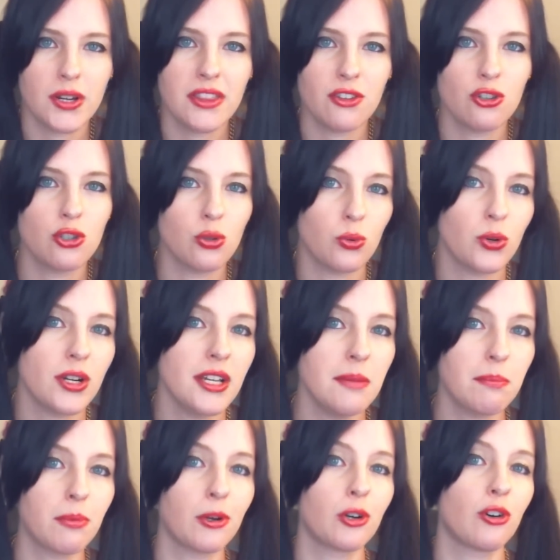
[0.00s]
The story
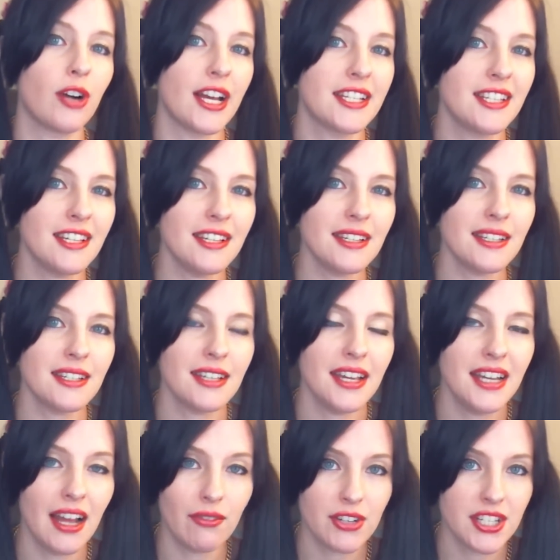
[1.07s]
progresses
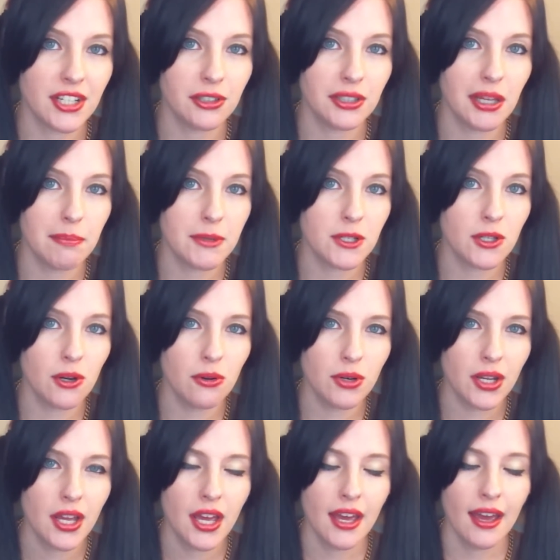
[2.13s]
in every single
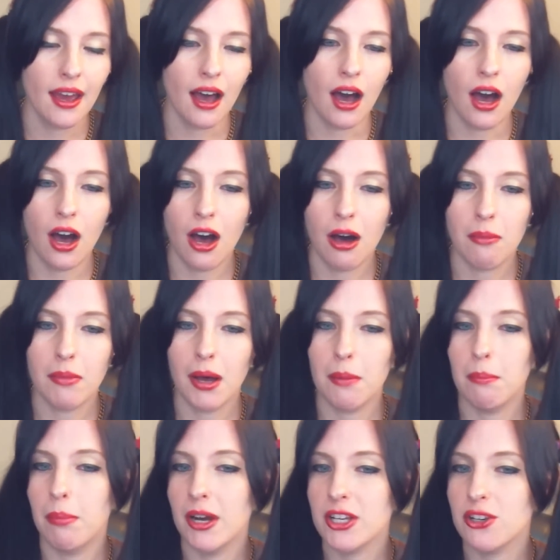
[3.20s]
episode,
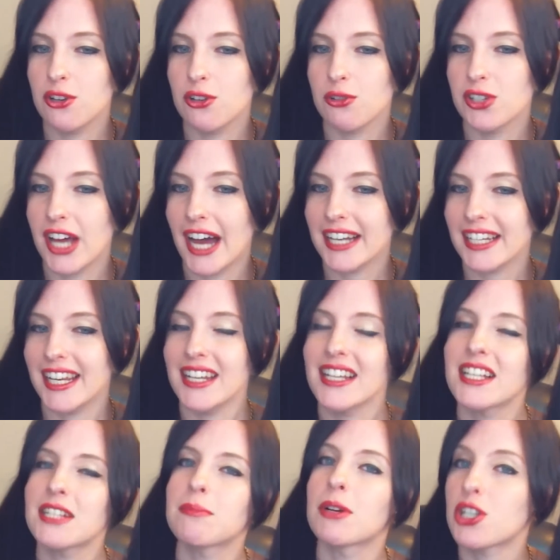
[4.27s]
but you're not getting
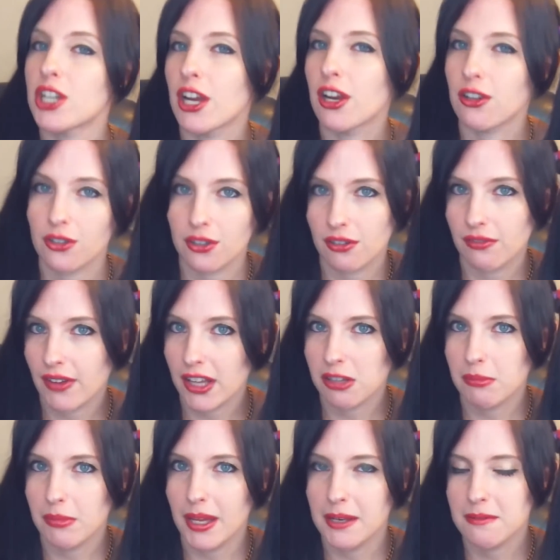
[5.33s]
as much character
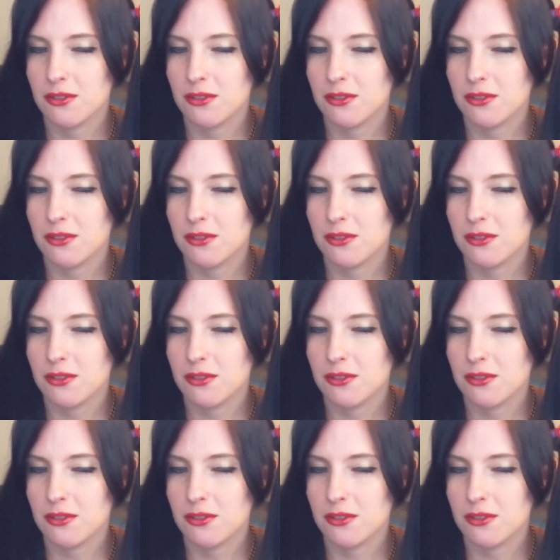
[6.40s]
development.